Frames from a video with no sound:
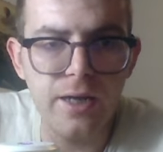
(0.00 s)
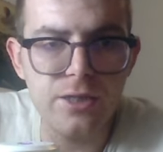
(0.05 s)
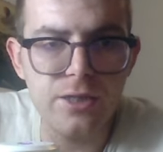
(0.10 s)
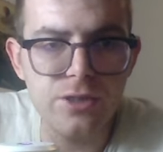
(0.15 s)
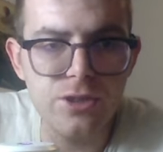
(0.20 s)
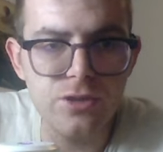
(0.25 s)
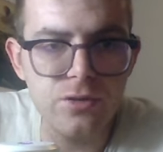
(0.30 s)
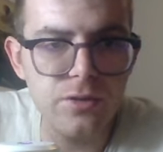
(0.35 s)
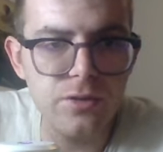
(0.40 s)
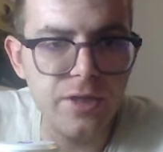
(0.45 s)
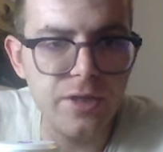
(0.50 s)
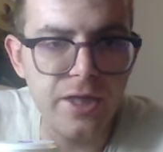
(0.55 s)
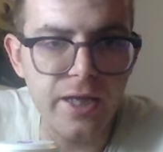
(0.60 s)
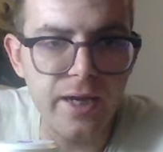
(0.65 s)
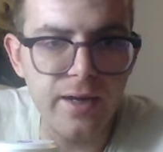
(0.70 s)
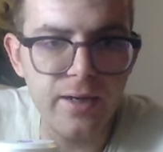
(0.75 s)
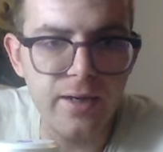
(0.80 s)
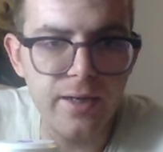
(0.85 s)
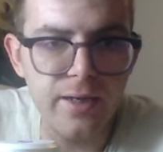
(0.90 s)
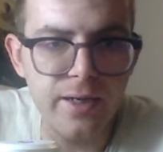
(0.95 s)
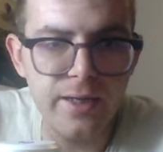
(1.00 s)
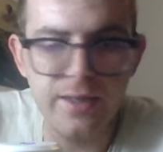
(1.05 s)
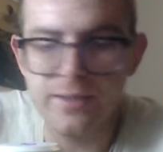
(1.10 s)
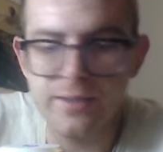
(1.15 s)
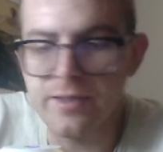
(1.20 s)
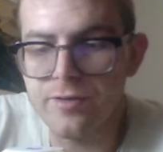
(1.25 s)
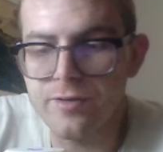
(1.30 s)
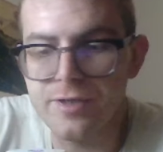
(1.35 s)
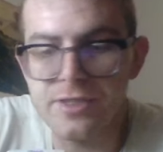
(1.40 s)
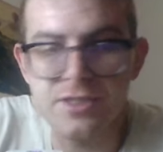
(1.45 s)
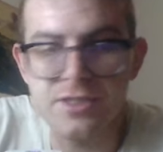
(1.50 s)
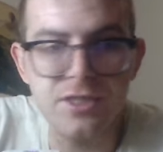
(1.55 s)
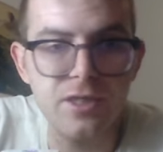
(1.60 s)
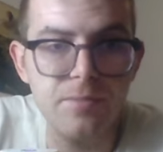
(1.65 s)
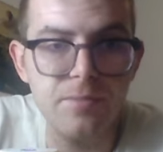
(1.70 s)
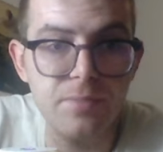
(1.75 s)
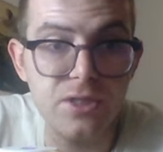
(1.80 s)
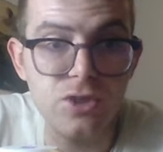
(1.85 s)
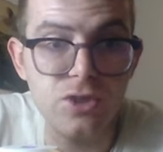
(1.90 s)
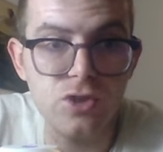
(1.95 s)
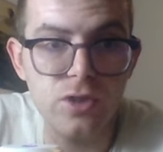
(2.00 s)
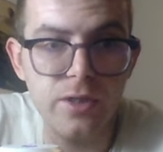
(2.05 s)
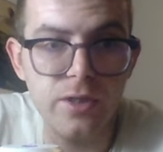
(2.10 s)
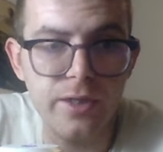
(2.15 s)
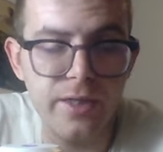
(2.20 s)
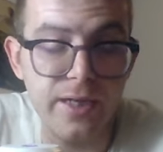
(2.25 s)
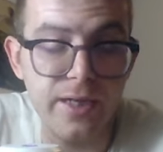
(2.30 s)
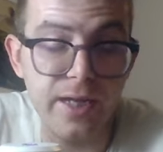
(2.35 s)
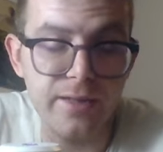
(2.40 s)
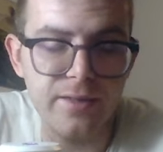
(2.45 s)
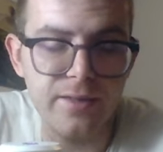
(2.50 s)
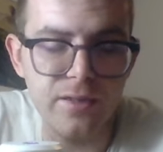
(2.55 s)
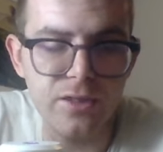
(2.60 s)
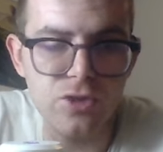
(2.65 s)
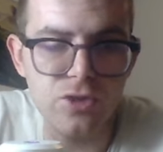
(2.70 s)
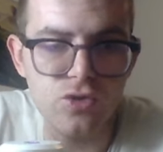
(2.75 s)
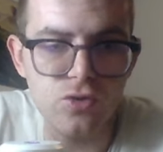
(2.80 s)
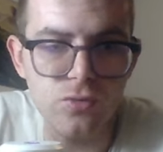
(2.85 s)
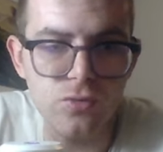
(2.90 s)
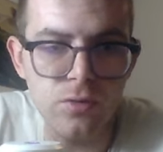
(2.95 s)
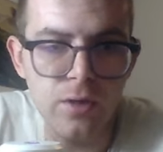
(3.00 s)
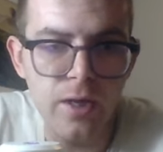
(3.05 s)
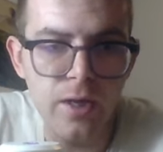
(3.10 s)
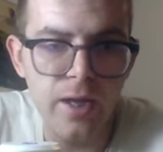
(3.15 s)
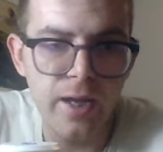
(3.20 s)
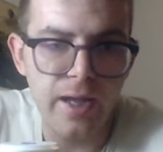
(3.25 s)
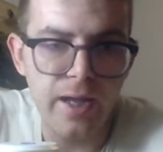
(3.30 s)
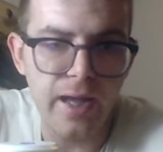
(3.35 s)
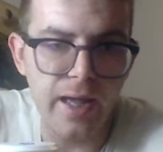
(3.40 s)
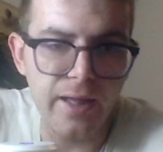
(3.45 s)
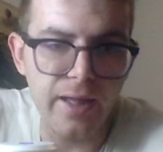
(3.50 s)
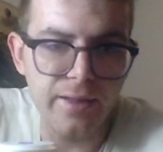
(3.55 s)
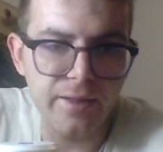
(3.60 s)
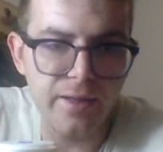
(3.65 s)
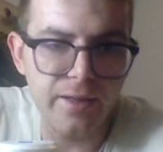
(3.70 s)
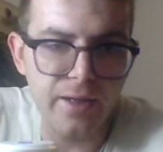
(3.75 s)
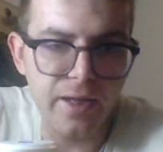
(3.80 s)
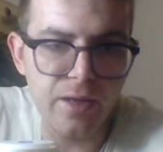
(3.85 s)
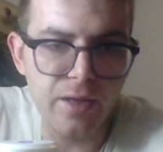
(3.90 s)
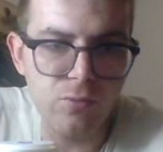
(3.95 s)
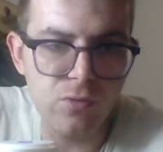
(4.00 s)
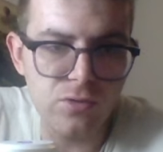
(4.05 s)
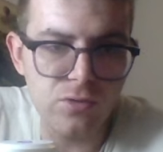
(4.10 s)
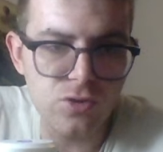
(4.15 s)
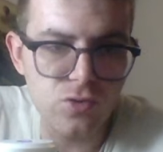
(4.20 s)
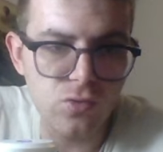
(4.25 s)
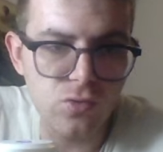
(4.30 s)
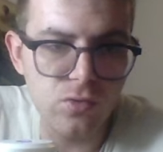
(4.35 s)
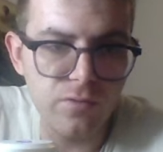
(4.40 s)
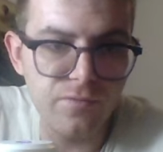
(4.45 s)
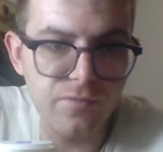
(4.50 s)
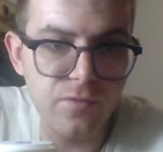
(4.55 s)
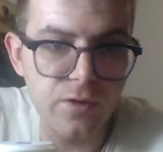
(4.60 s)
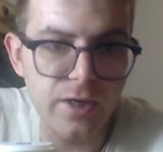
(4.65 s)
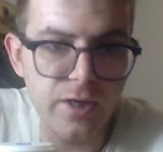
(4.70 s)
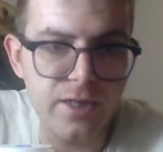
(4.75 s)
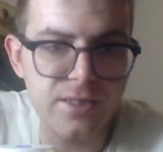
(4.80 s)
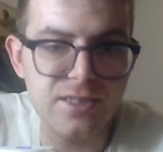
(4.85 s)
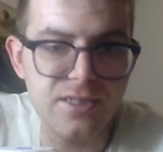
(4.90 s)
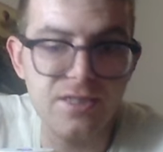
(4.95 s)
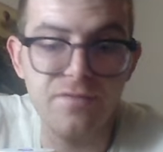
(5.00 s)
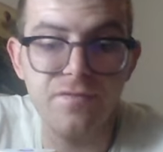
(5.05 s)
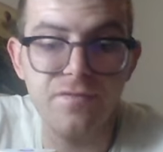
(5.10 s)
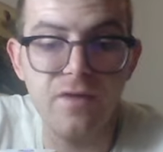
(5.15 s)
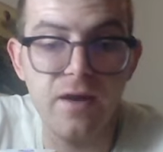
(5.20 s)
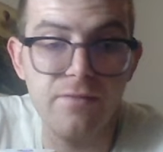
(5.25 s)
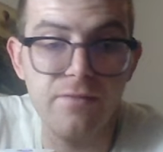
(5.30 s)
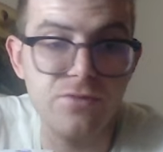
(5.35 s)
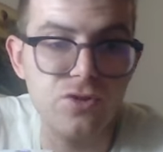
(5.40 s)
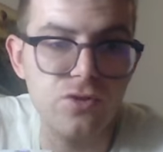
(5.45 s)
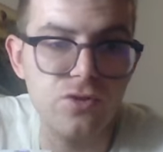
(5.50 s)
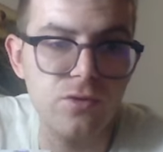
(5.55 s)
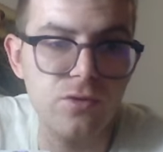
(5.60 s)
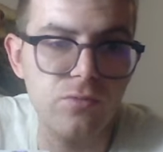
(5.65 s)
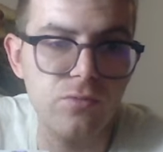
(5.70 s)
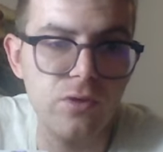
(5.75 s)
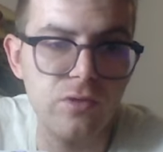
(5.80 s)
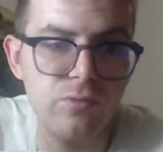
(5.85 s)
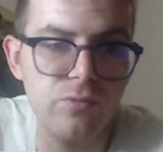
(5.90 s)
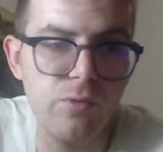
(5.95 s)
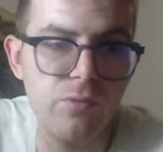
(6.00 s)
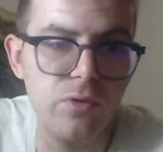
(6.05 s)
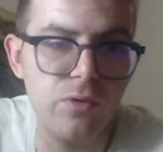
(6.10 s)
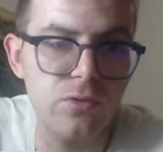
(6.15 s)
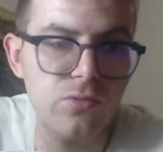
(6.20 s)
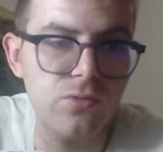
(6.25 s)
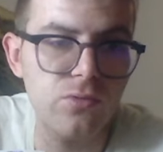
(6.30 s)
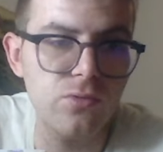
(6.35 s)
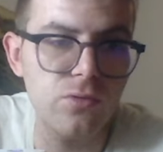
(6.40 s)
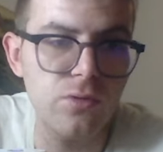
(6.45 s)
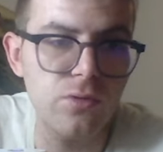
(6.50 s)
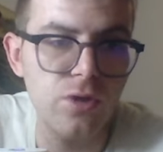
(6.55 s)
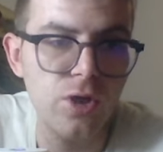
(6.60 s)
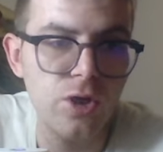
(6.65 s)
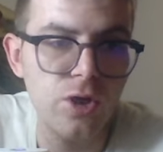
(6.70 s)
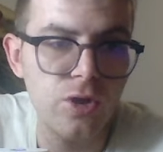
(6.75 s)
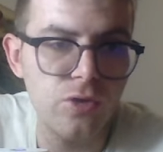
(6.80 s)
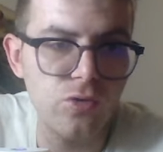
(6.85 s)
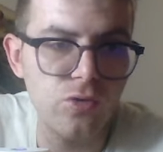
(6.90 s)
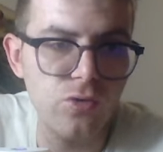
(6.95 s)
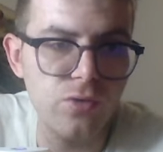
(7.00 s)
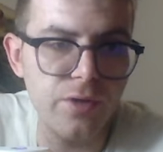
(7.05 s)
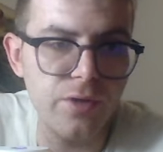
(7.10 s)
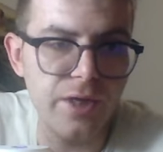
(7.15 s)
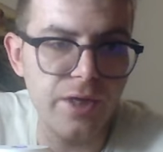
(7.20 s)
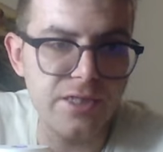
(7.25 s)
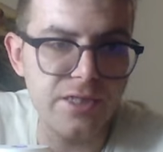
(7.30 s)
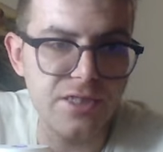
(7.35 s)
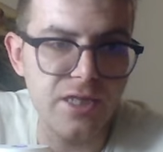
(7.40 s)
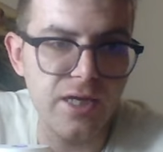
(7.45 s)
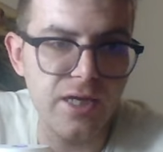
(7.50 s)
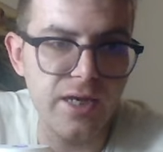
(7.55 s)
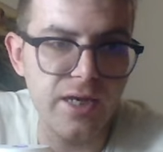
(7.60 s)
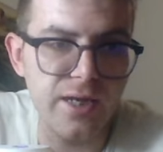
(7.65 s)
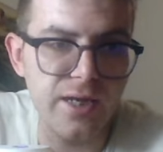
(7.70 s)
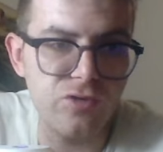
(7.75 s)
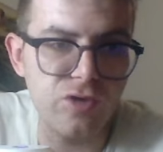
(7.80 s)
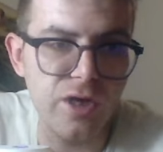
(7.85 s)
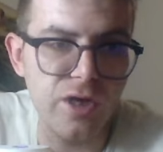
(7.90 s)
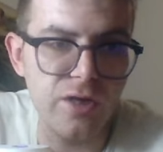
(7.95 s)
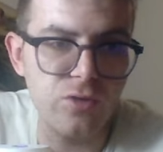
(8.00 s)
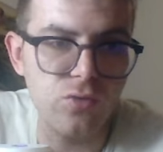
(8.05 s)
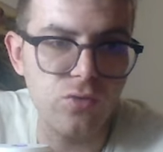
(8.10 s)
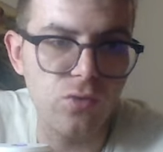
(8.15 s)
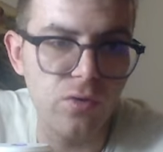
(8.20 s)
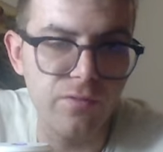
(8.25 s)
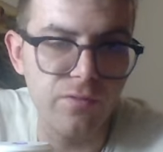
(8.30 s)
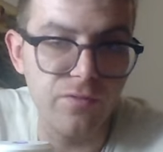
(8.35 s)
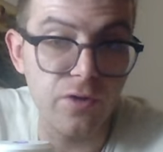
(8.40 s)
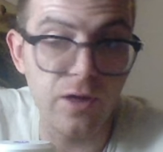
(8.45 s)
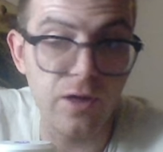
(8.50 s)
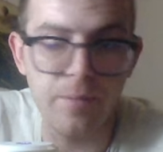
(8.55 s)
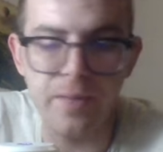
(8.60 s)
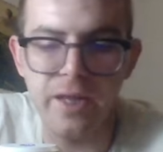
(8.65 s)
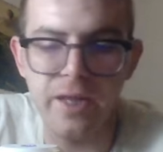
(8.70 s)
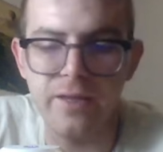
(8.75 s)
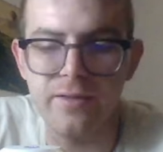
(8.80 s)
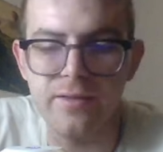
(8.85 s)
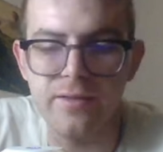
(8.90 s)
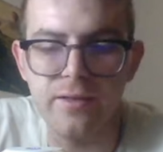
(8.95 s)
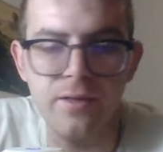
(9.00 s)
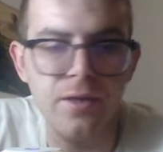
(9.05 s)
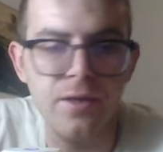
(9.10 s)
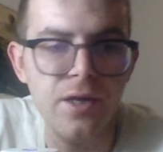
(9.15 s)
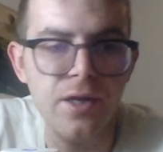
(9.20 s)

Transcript: So here there is bishop knight d2, and he wants to go for c5. So what we want to do is try to go for a mate.